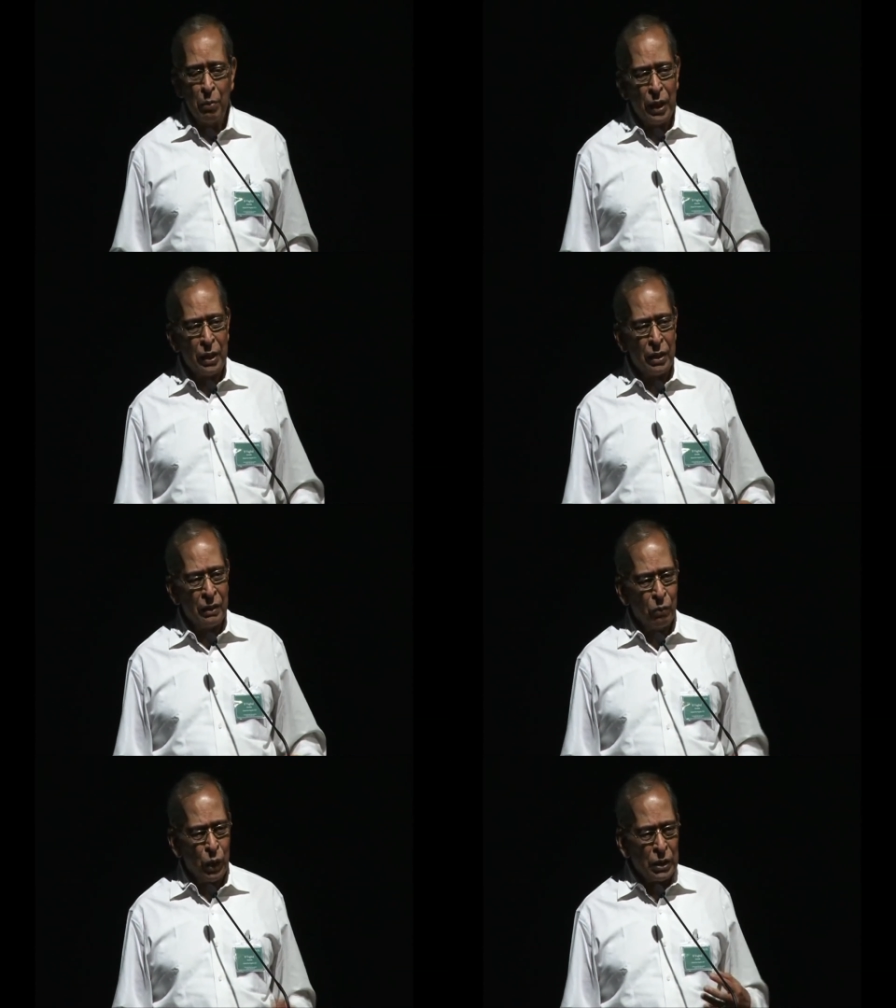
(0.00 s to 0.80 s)
But
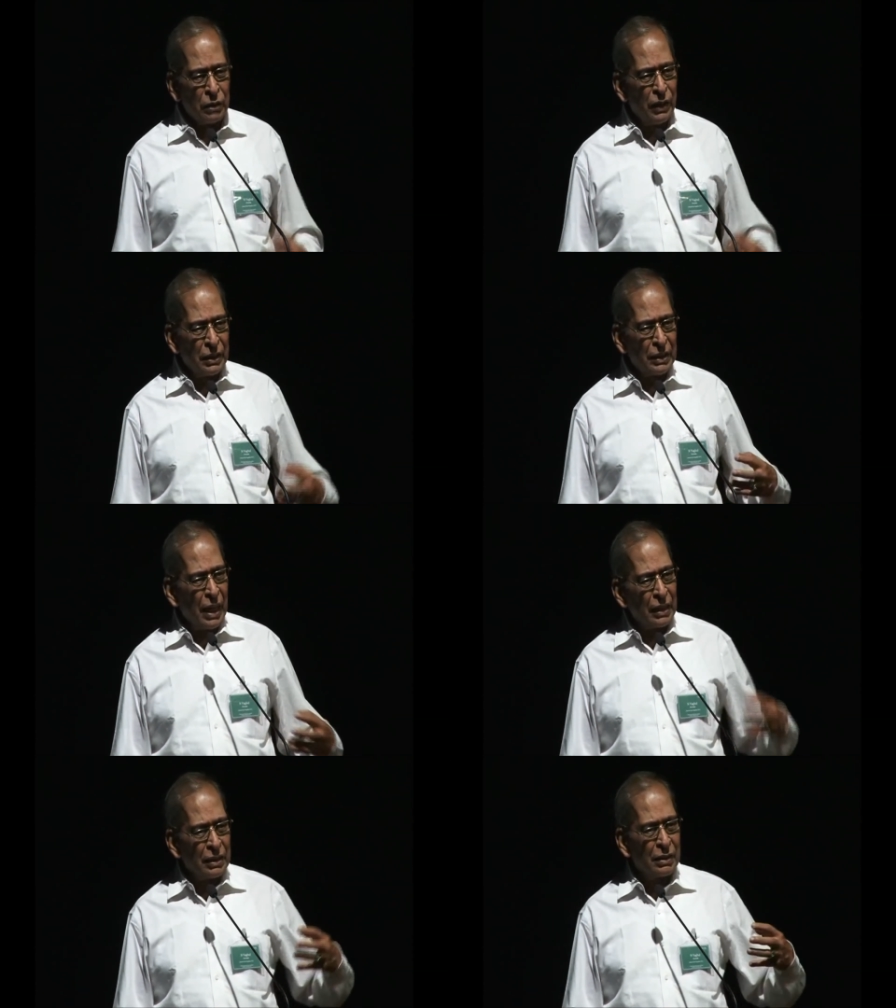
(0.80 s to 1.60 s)
once we
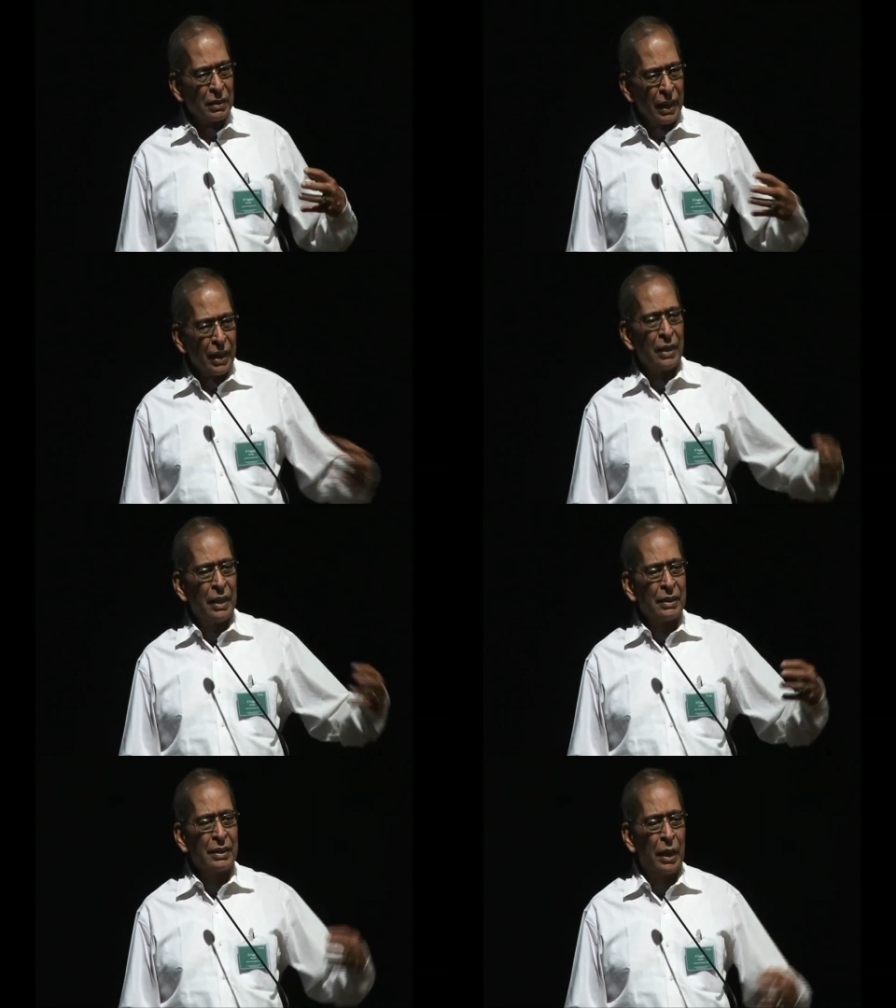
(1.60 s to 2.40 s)
start taking
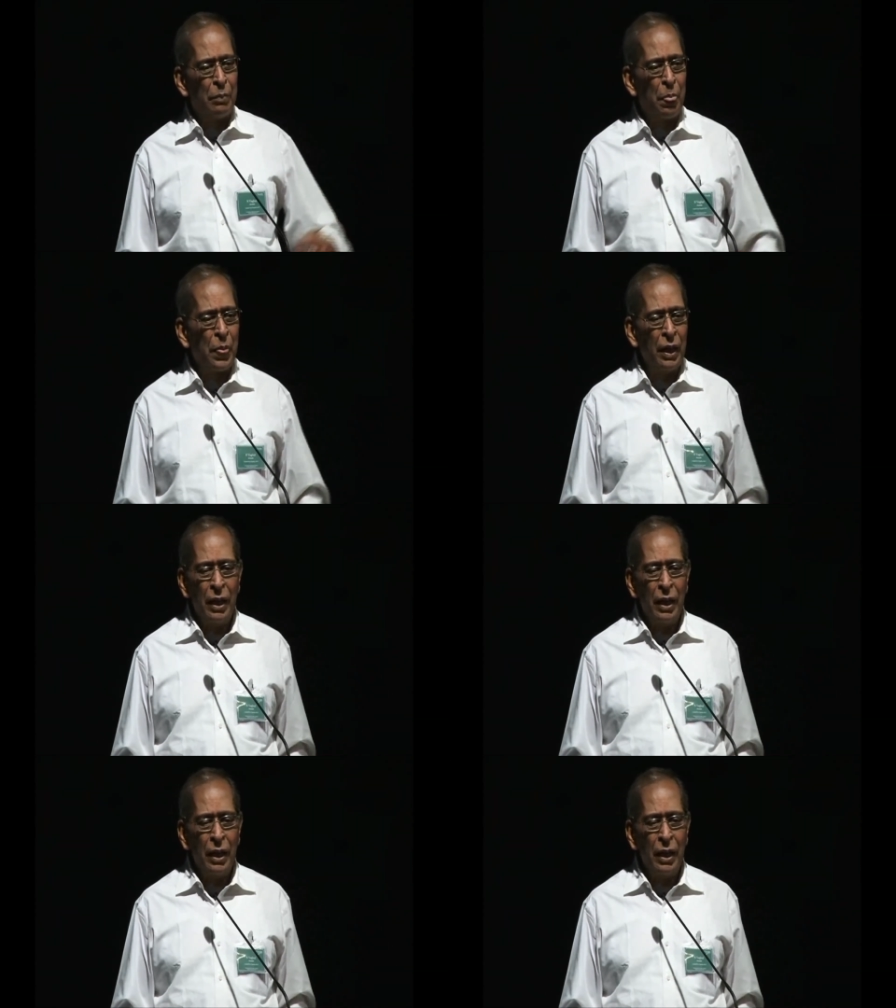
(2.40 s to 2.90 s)
that step,